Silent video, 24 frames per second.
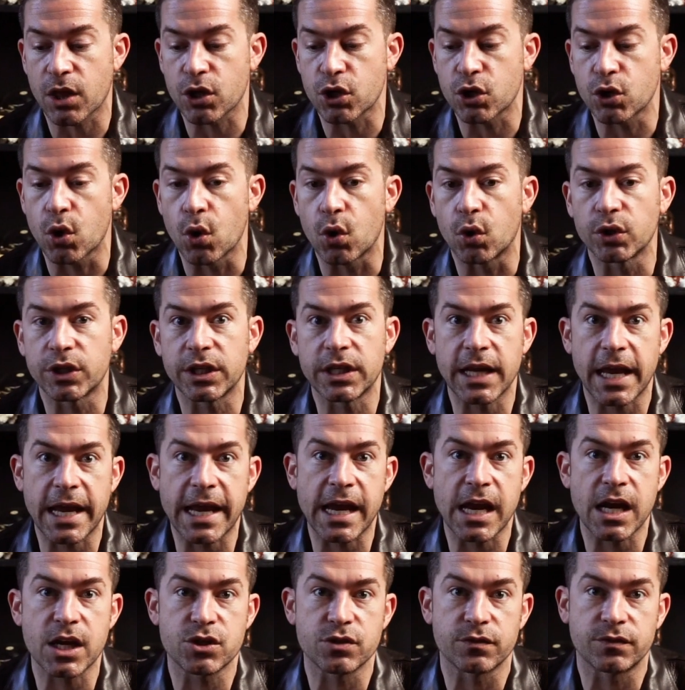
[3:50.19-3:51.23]
of the golden
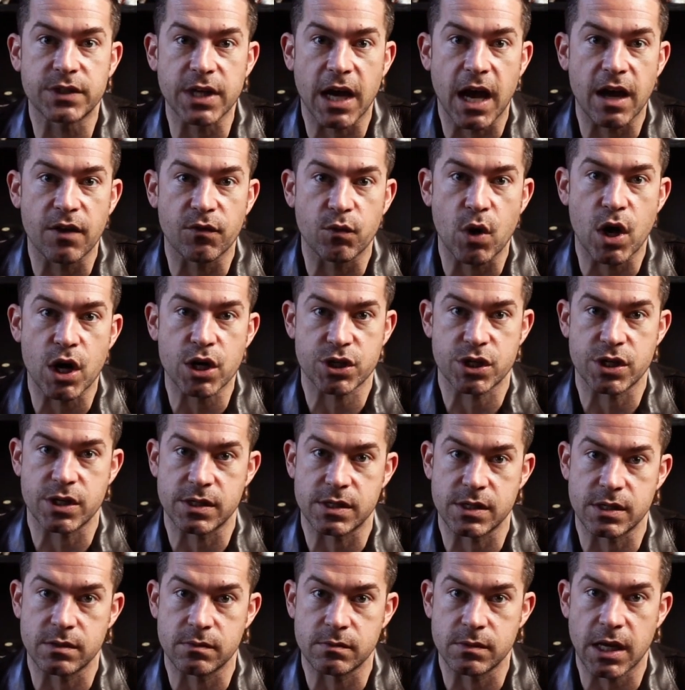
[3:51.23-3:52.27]
age of dive
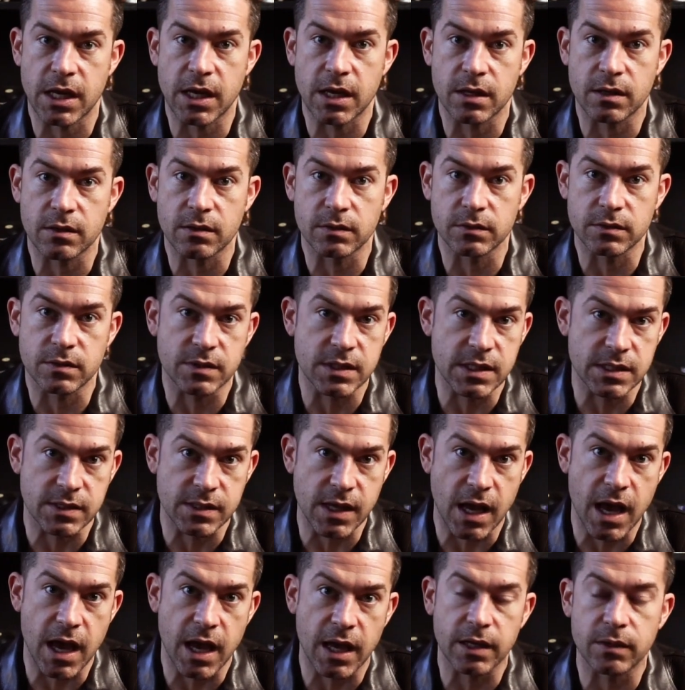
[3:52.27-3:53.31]
watches and
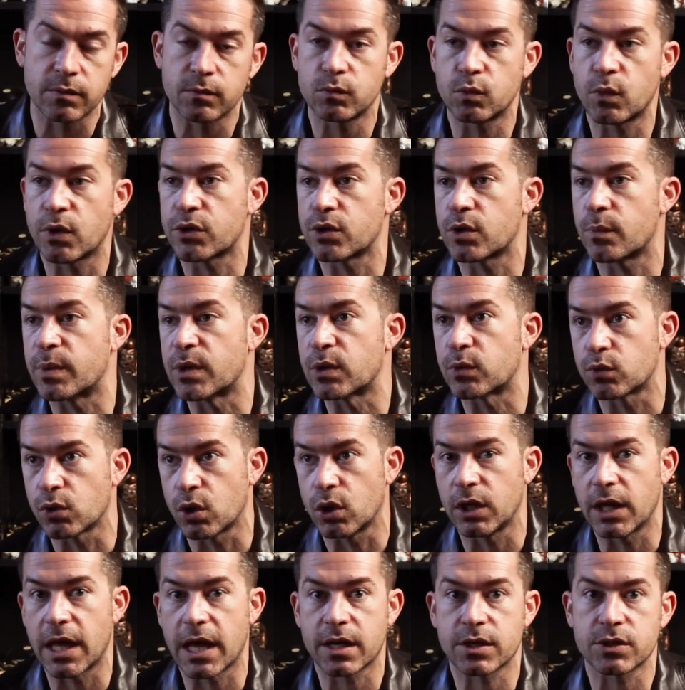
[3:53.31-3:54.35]
design, whether it be
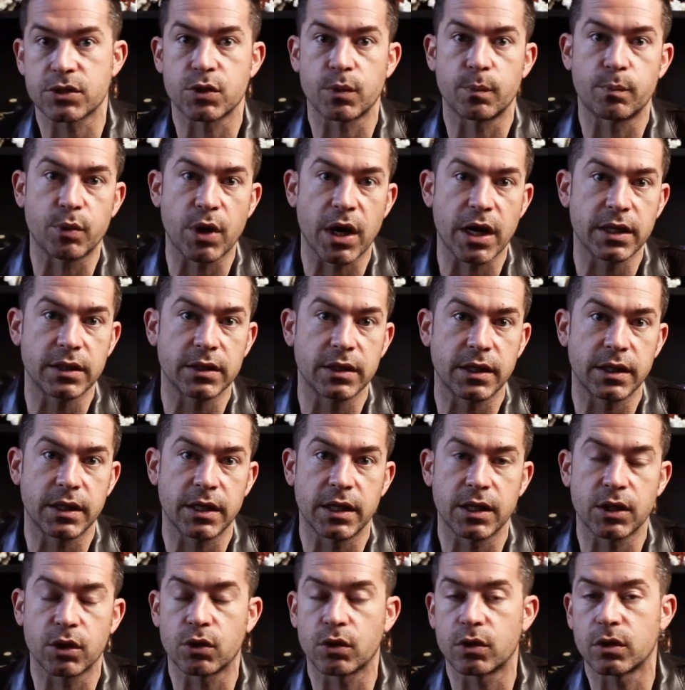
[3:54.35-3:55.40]
Rolex or
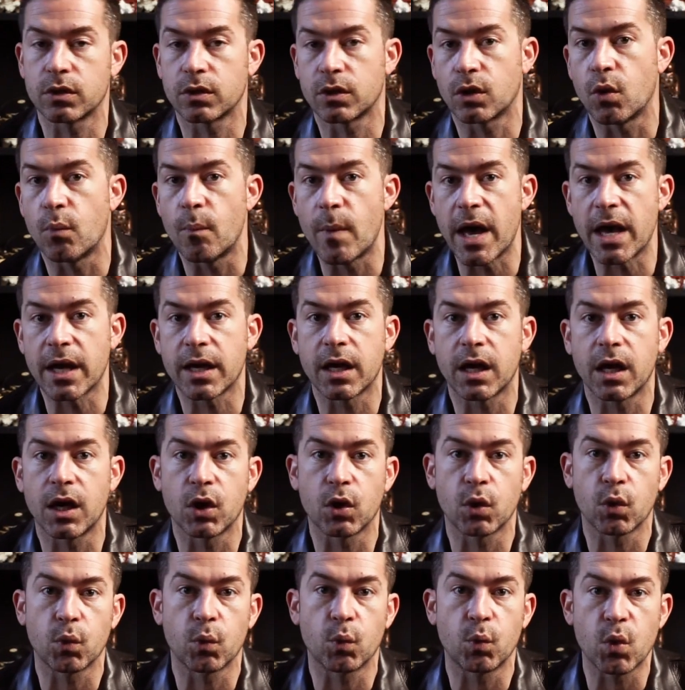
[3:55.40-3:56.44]
Breitling or Omega
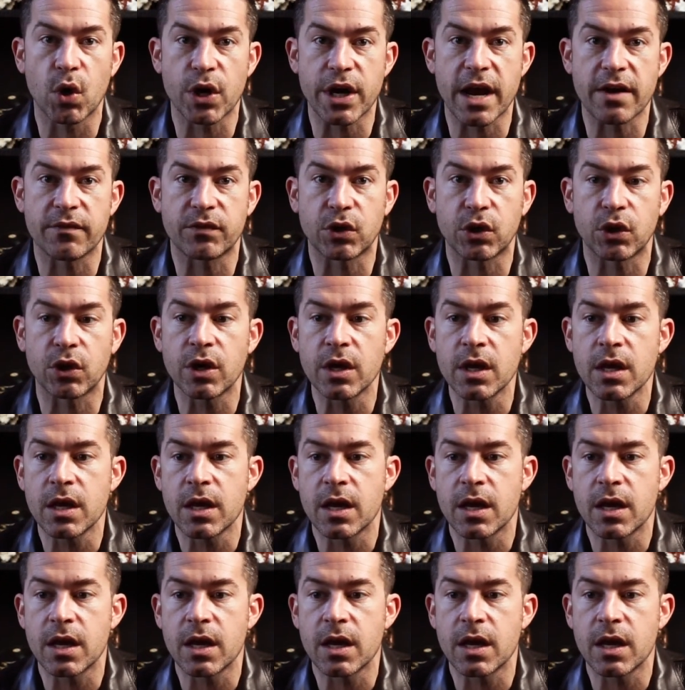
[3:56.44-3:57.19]
or whatever.